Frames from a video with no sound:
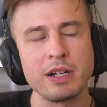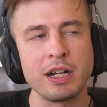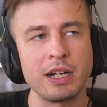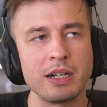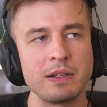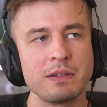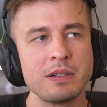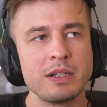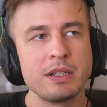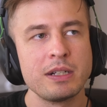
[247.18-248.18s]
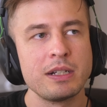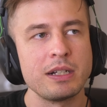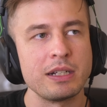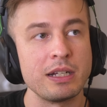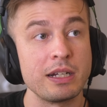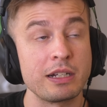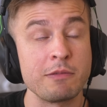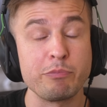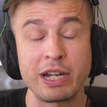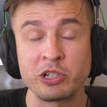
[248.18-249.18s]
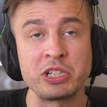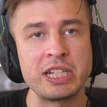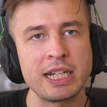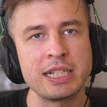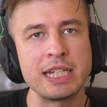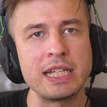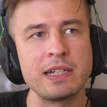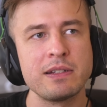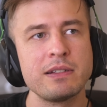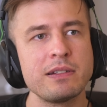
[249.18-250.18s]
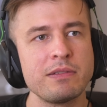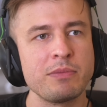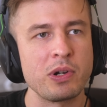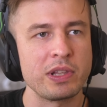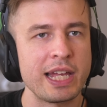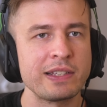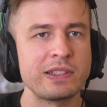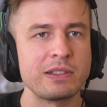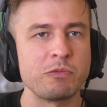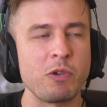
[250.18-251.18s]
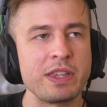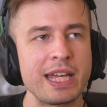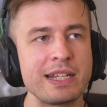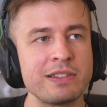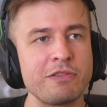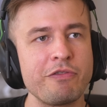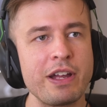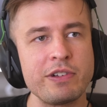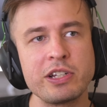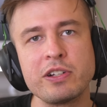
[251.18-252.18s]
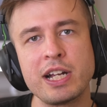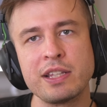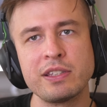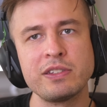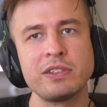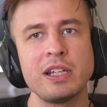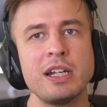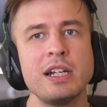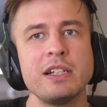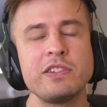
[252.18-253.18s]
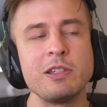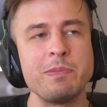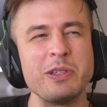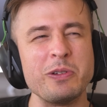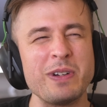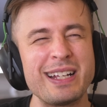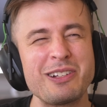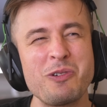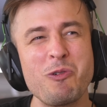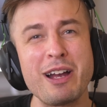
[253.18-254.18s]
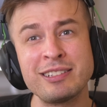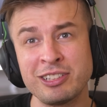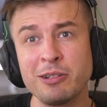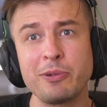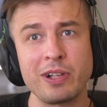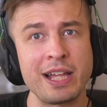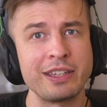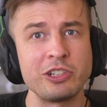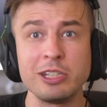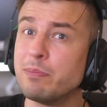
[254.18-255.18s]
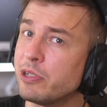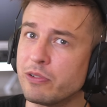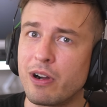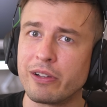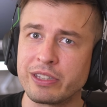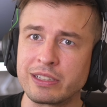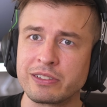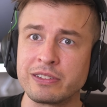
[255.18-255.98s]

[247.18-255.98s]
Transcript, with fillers: uh, compression technique more or less right. one that isn't mm-hmm. very good on the c- CPU, questionable on the GPU, all things